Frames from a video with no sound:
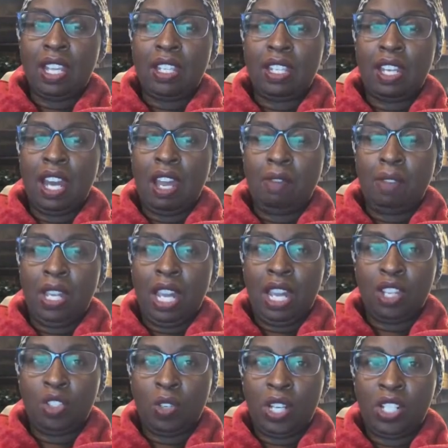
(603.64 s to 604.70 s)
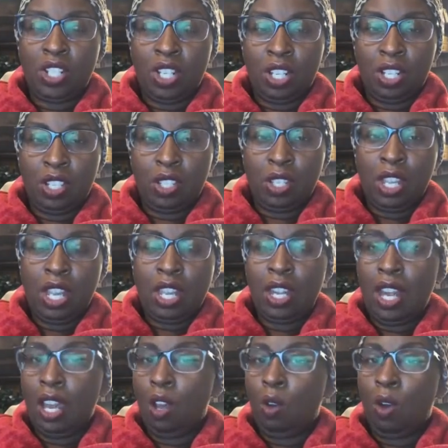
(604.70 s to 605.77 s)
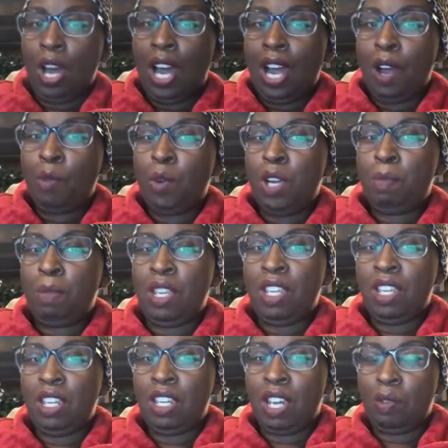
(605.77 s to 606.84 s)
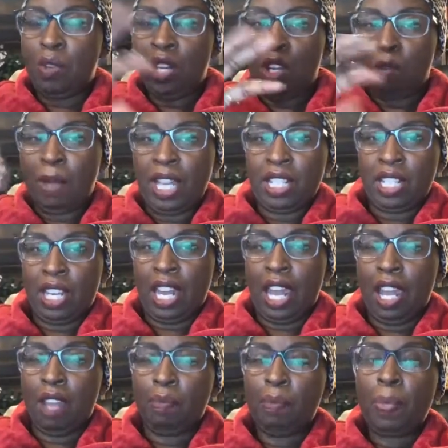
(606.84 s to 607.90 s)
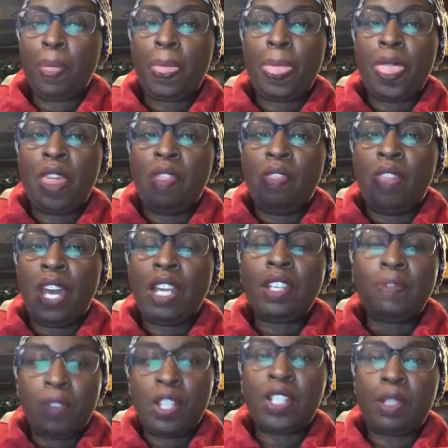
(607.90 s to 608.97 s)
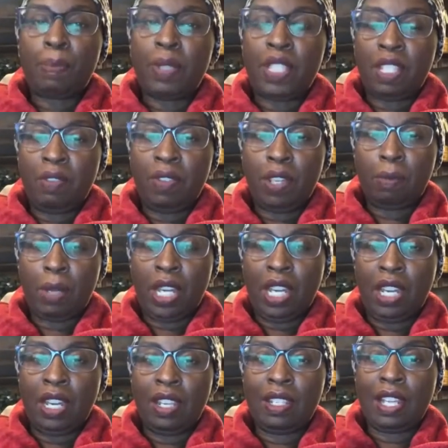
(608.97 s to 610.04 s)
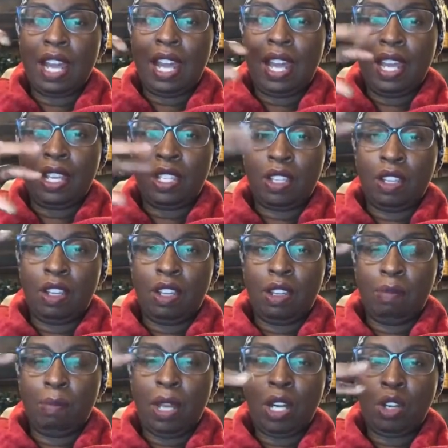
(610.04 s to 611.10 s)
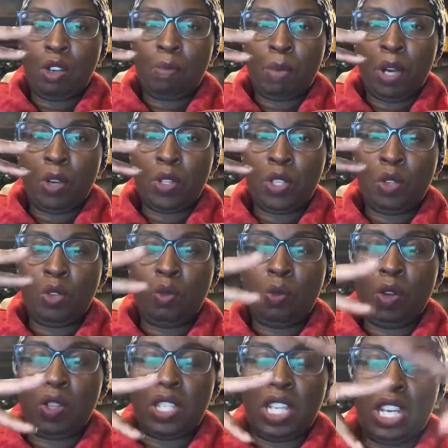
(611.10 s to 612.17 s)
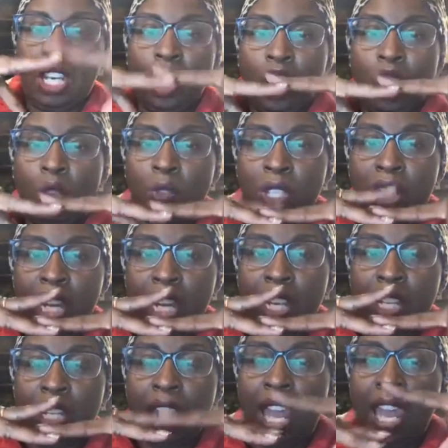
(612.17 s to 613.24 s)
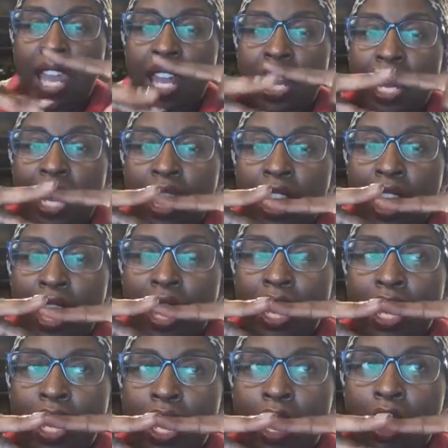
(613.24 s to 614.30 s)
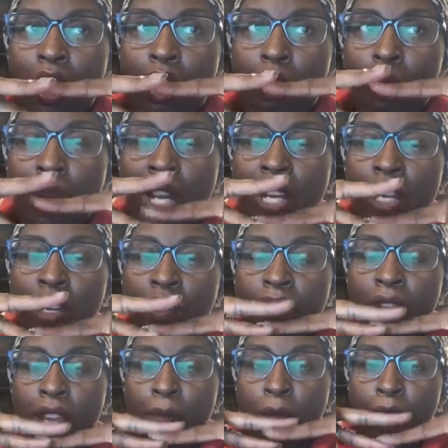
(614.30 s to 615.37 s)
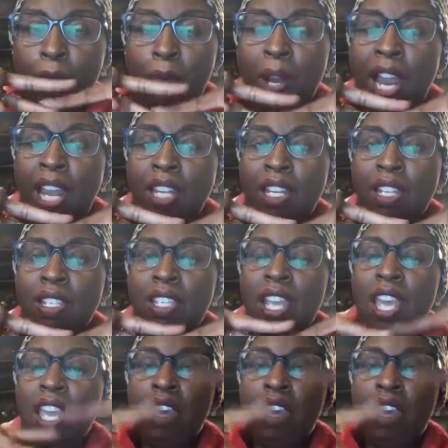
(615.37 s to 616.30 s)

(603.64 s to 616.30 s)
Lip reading: as an IV hydrationist. Now, I want to go back to that. That is very specific because as a medical person who works in acute setting and in a regular family practice,